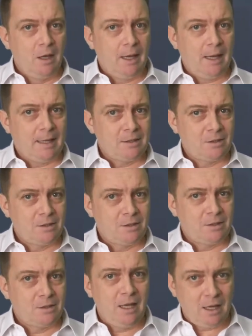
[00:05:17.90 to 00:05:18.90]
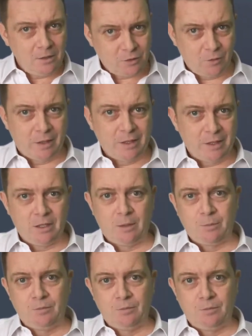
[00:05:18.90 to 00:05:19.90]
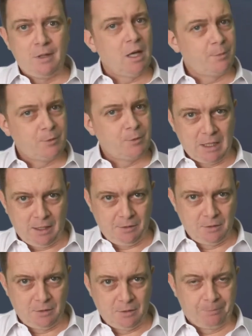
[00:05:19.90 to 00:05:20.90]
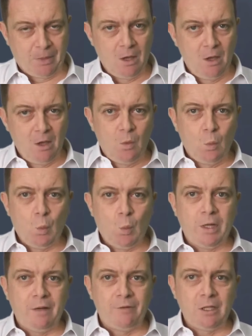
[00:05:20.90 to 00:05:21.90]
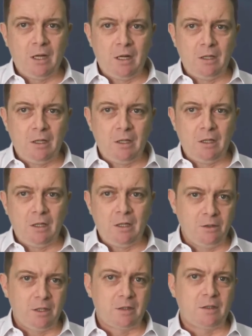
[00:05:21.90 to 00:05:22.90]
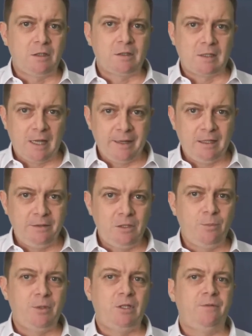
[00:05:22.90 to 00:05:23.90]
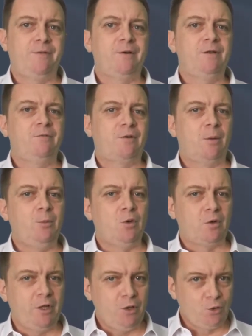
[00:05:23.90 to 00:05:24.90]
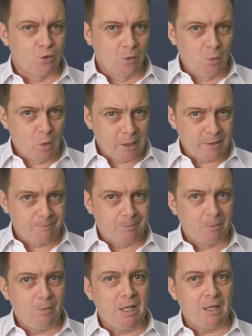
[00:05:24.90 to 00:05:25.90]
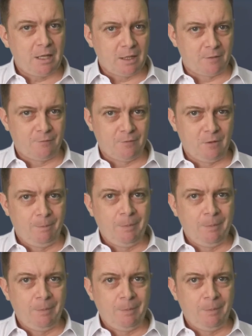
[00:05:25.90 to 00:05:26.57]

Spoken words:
And in case you are in doubt, abstain. Whenever the cultural context is likely to be different from your usual one, be careful